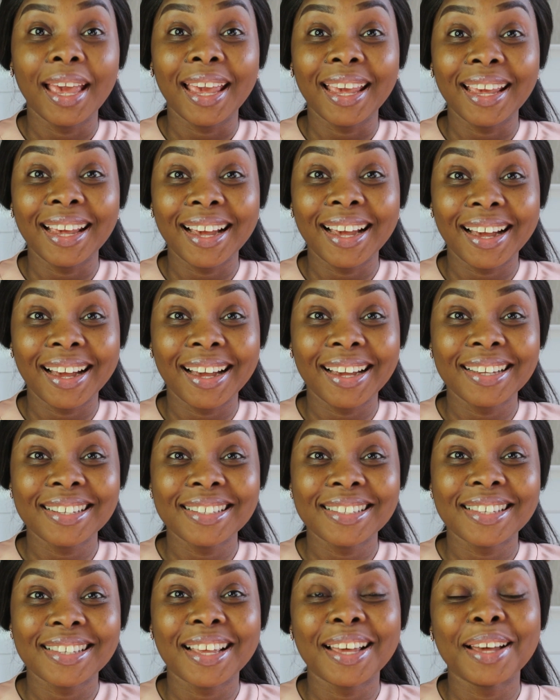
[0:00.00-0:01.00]
Hey
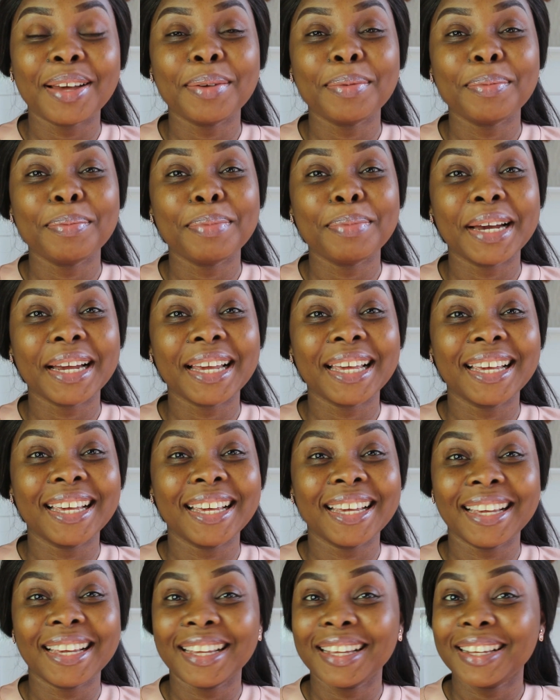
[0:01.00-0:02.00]
guys, I'm back
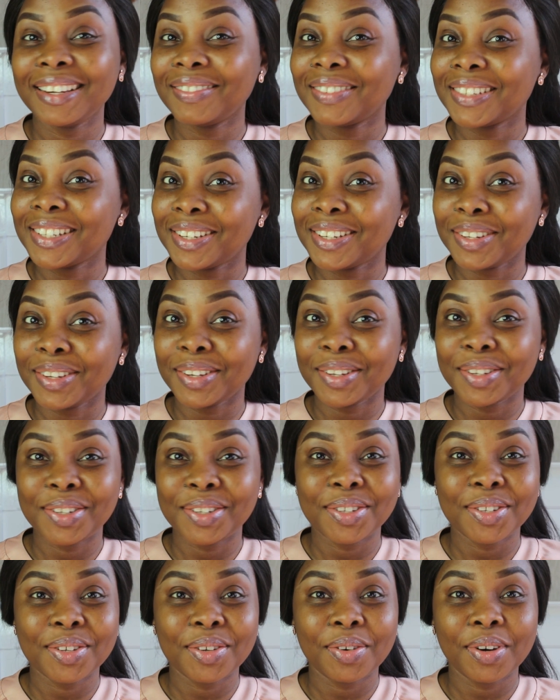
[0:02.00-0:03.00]
again with another
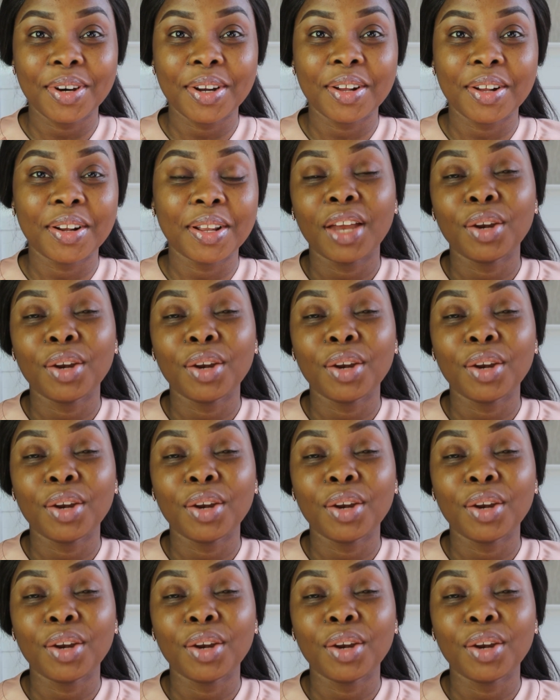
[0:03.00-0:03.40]
tutorial.